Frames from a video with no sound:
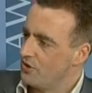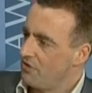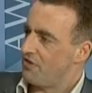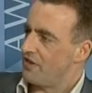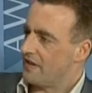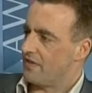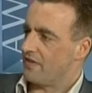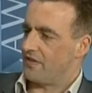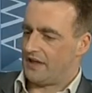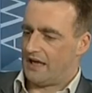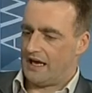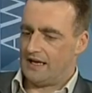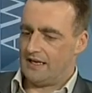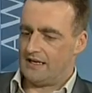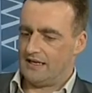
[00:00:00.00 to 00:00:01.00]
think
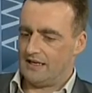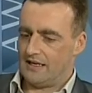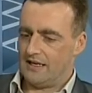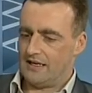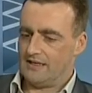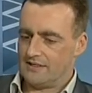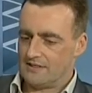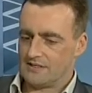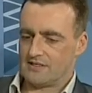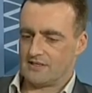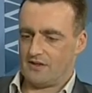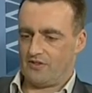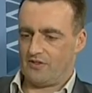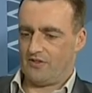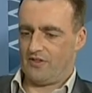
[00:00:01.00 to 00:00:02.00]
there is
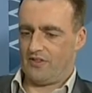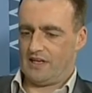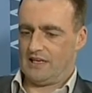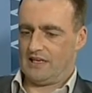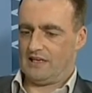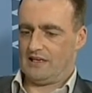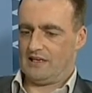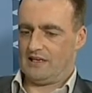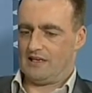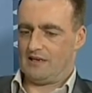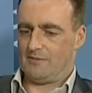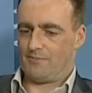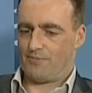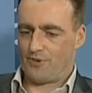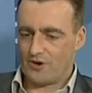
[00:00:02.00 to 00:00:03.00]

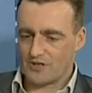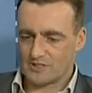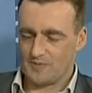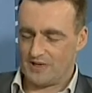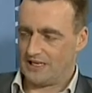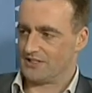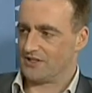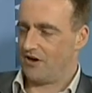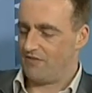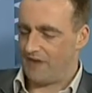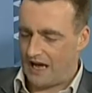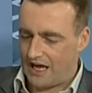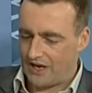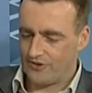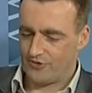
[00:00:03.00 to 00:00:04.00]
the prospect of
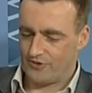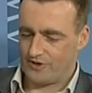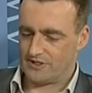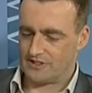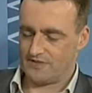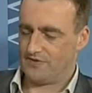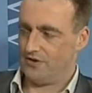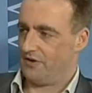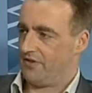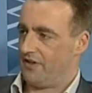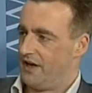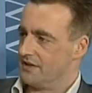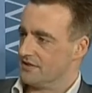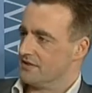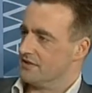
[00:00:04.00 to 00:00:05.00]
hundreds, if not
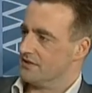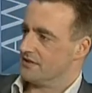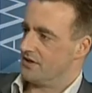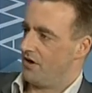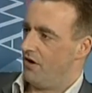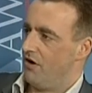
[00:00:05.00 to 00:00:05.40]
thousands,